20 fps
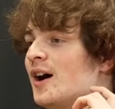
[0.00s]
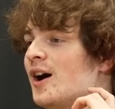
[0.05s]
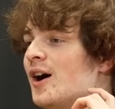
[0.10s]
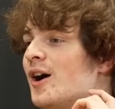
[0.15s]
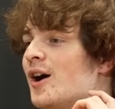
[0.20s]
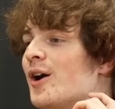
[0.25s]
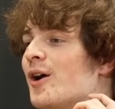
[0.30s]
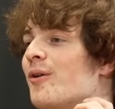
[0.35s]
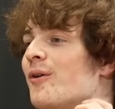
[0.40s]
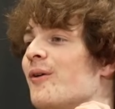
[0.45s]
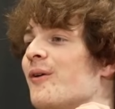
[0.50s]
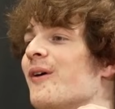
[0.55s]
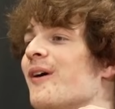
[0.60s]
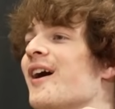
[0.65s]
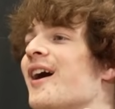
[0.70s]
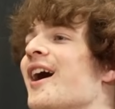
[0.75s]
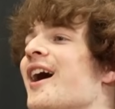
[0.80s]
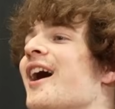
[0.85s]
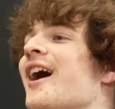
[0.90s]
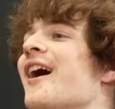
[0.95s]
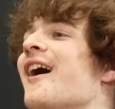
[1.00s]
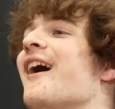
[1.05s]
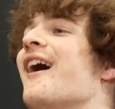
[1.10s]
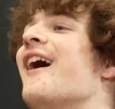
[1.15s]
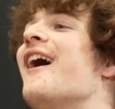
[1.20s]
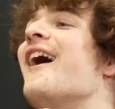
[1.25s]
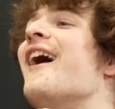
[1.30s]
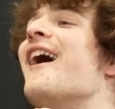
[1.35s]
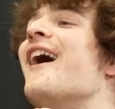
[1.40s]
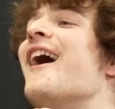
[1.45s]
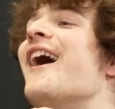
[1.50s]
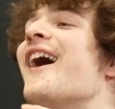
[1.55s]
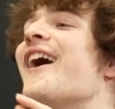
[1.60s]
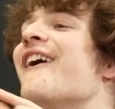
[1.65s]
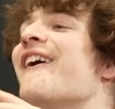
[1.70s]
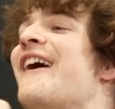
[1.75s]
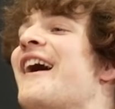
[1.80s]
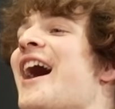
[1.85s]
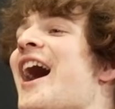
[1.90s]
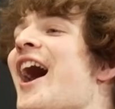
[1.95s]
Oh. Oh,
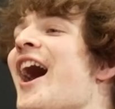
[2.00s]
I- I only